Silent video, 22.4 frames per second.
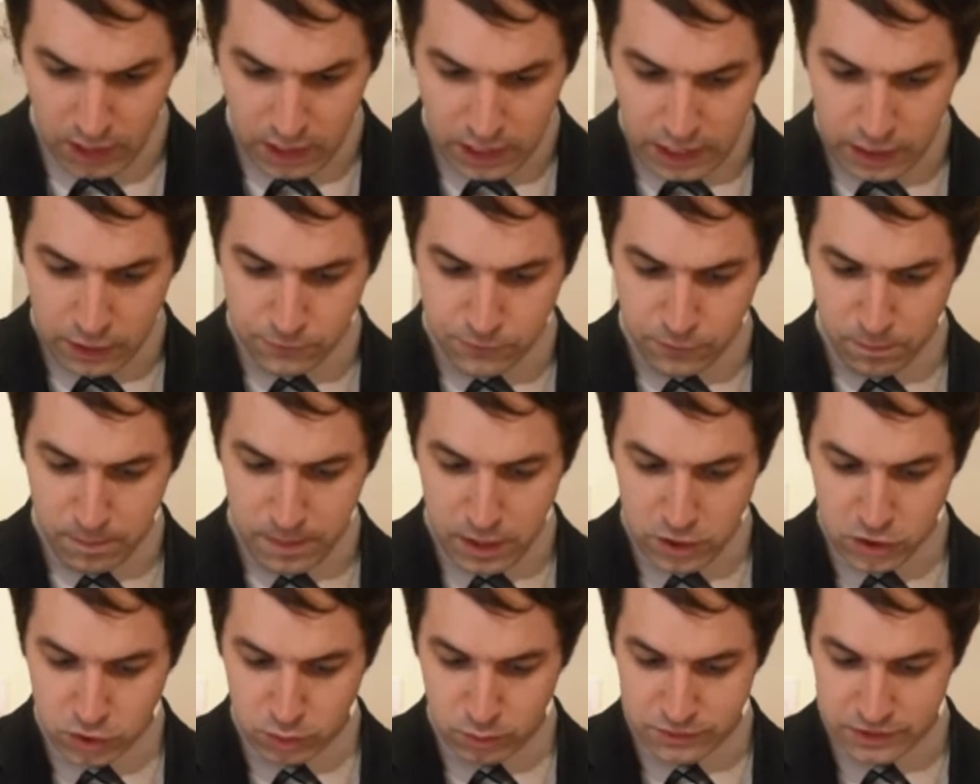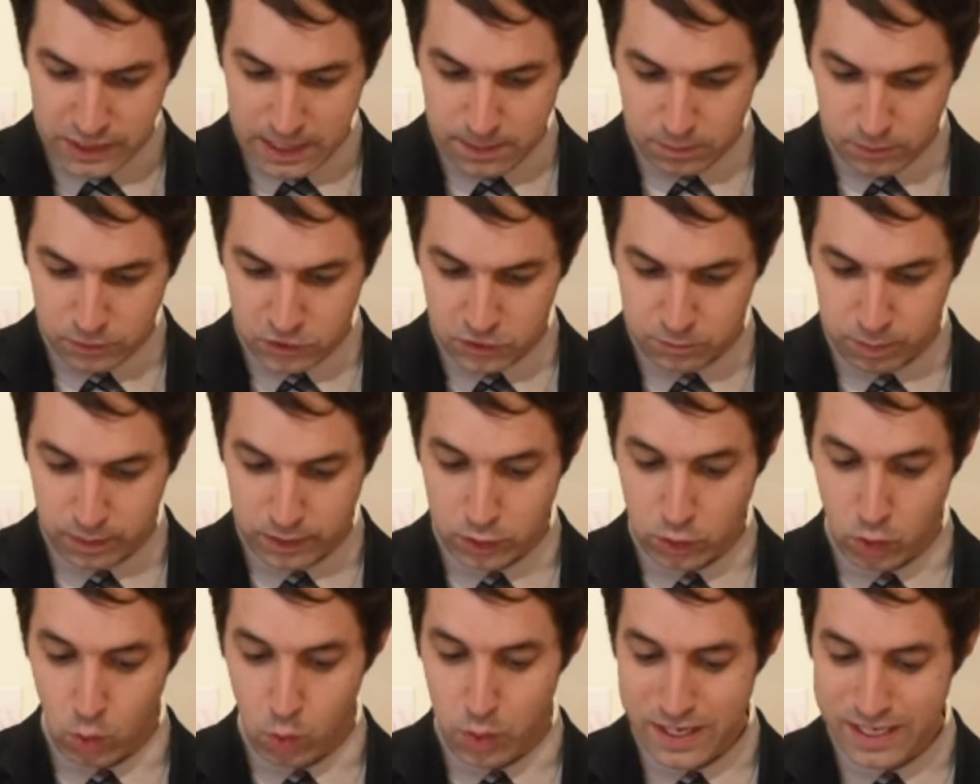Information was able to
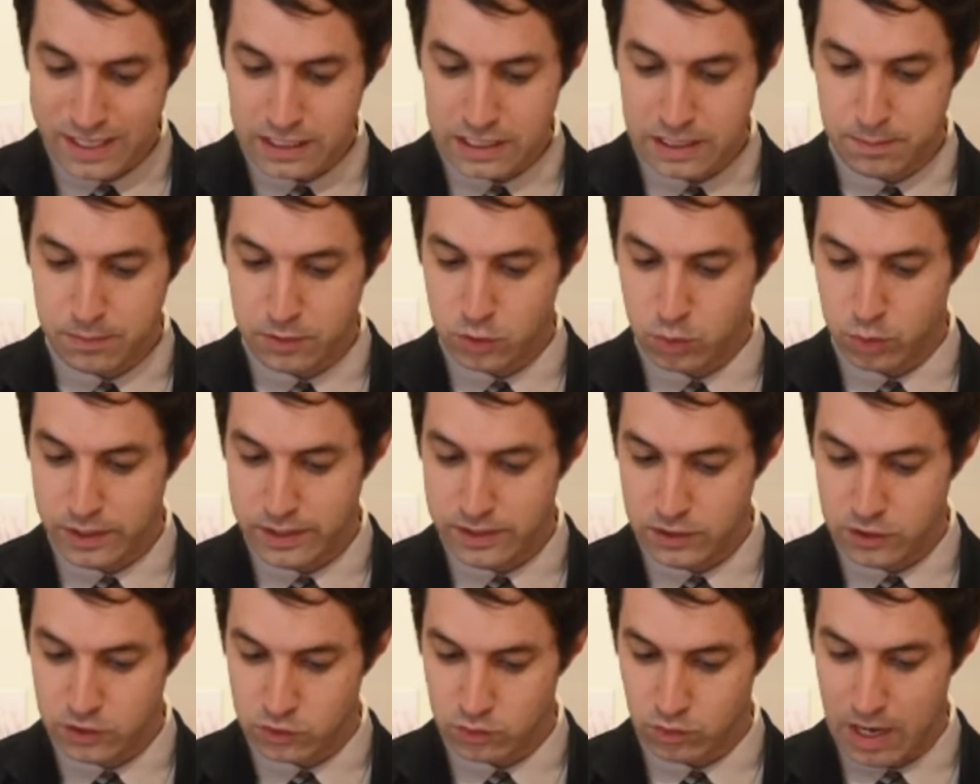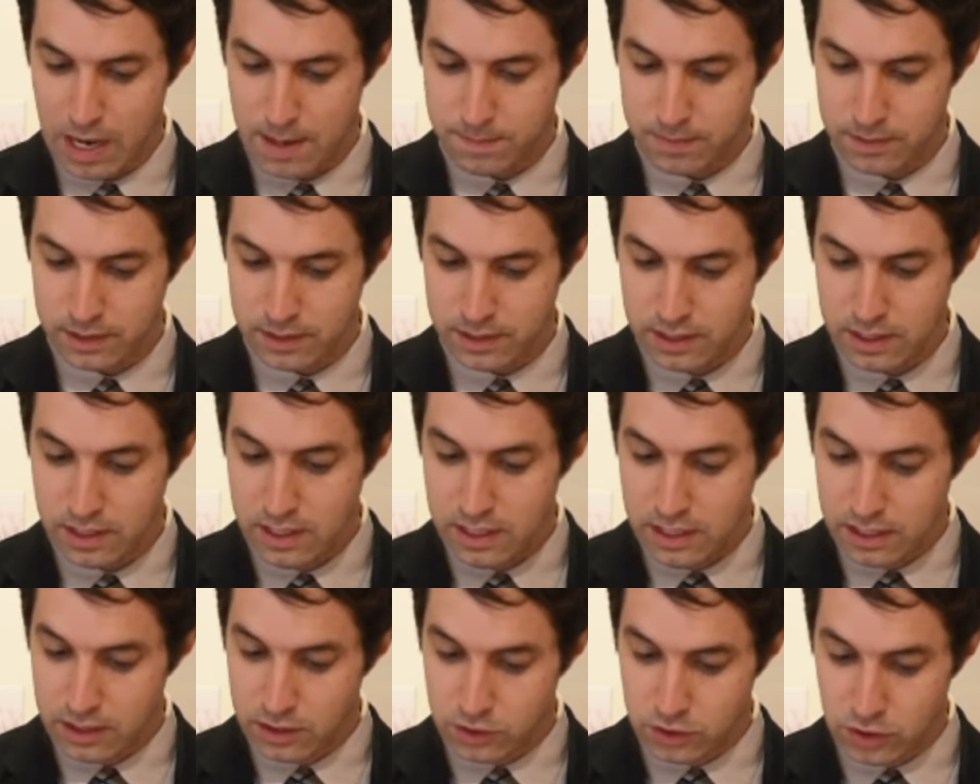spread quickly between these rapidly
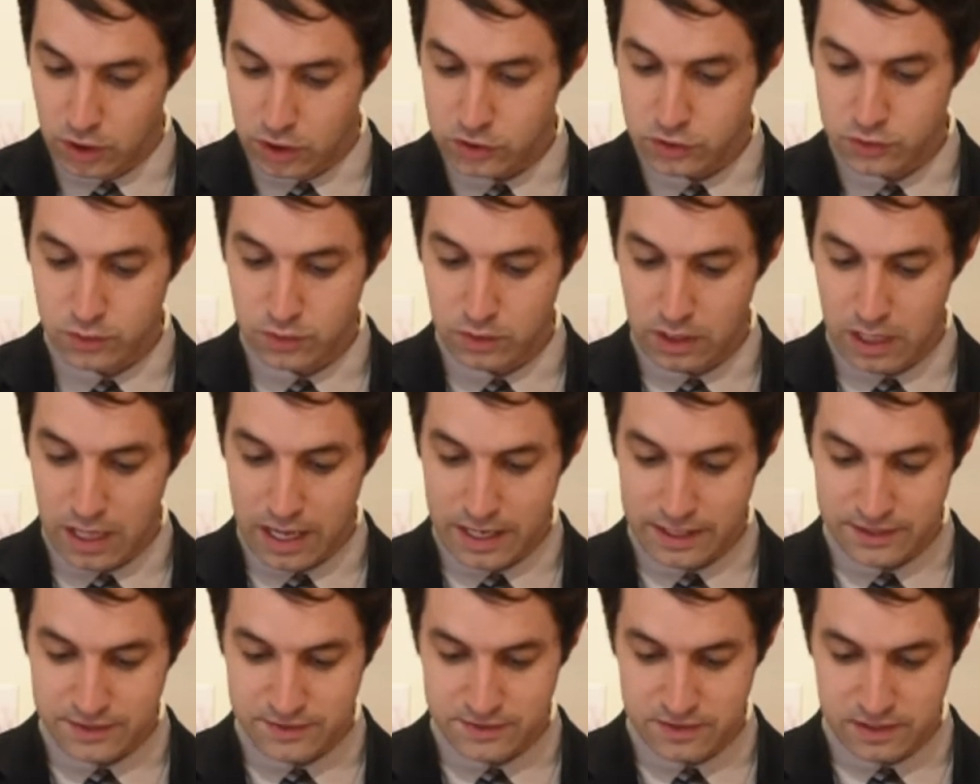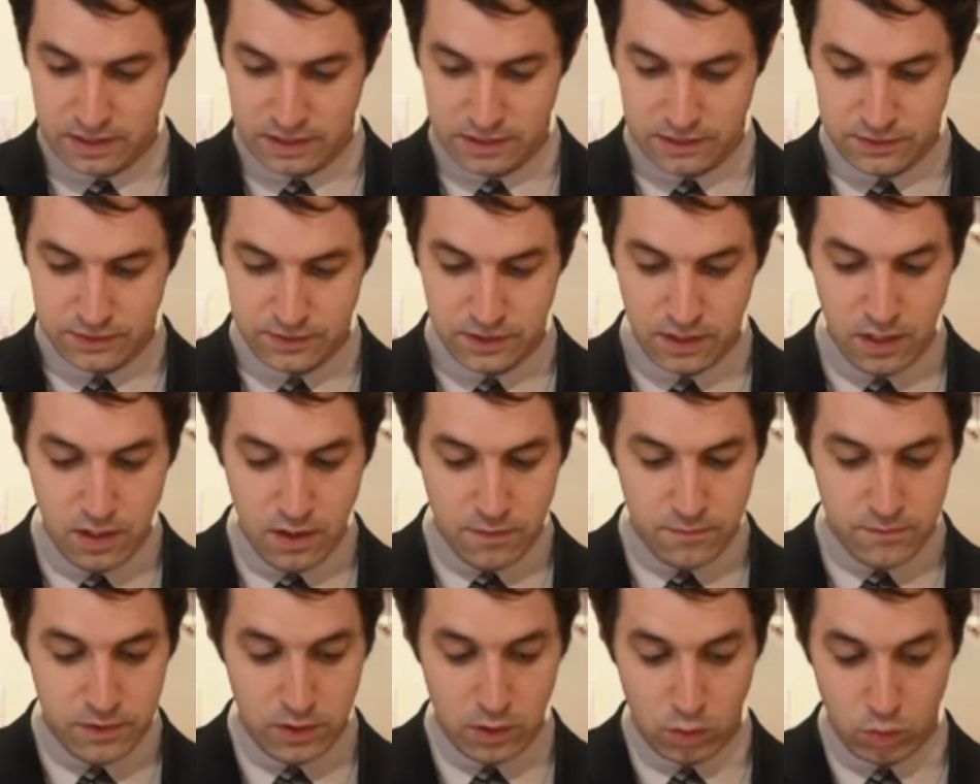industrialized cities
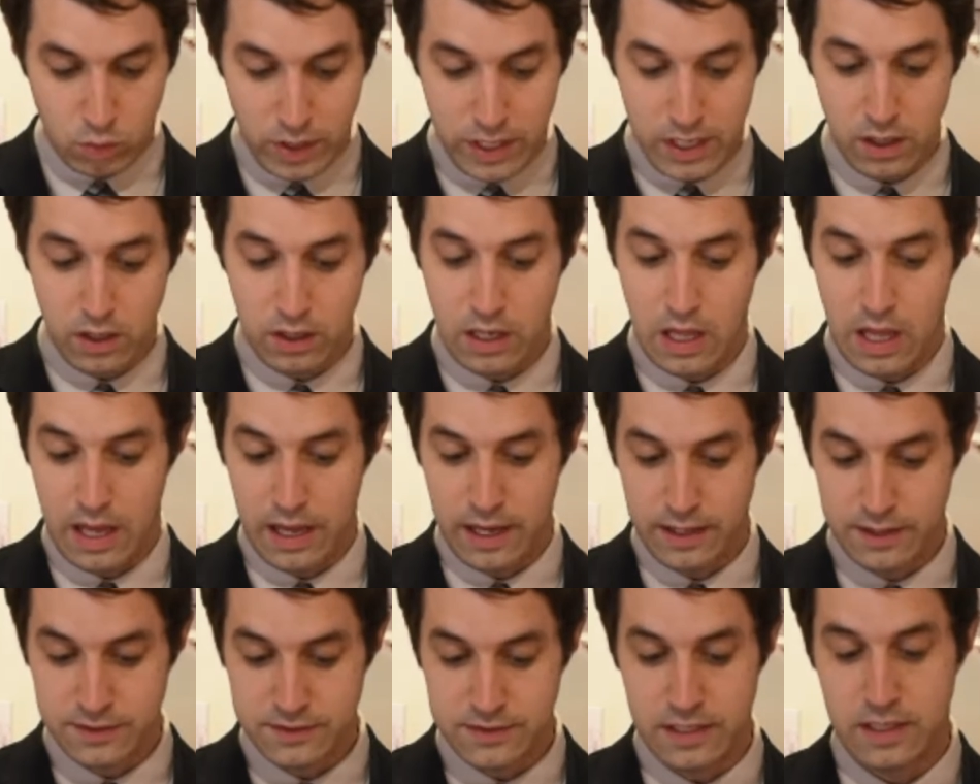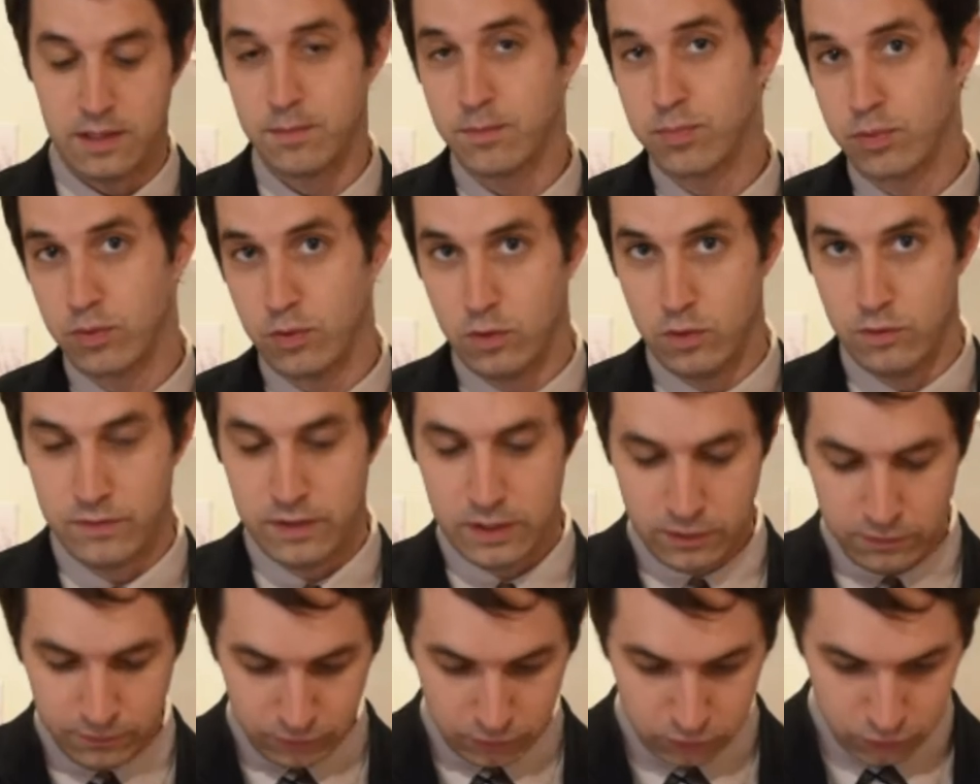via rail lines and improved
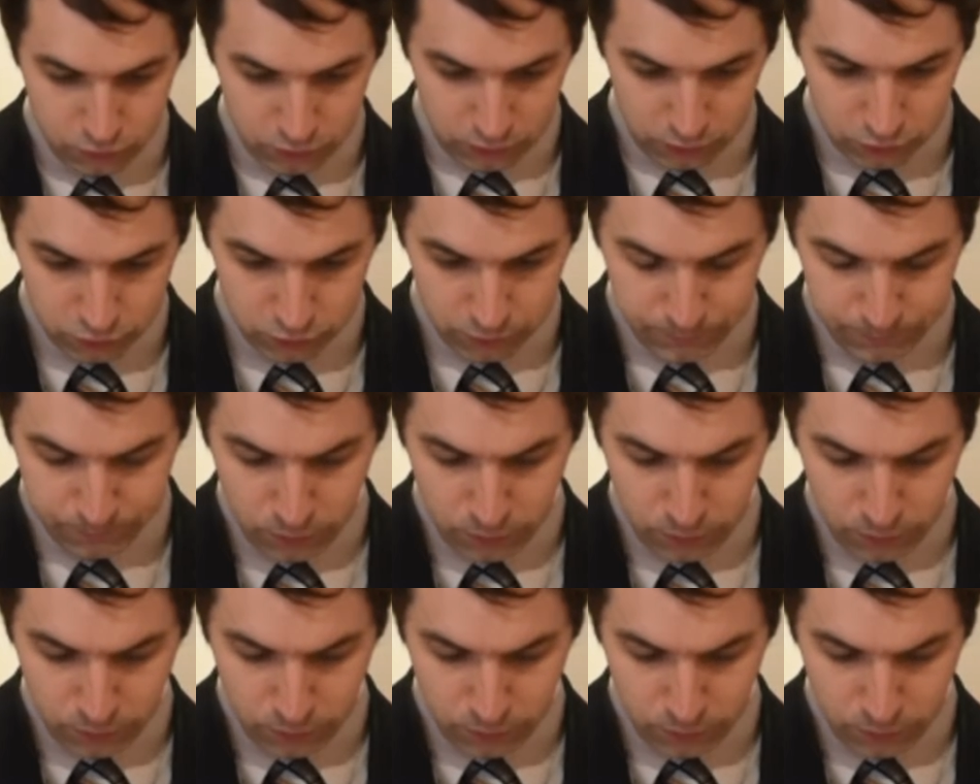infrastructure.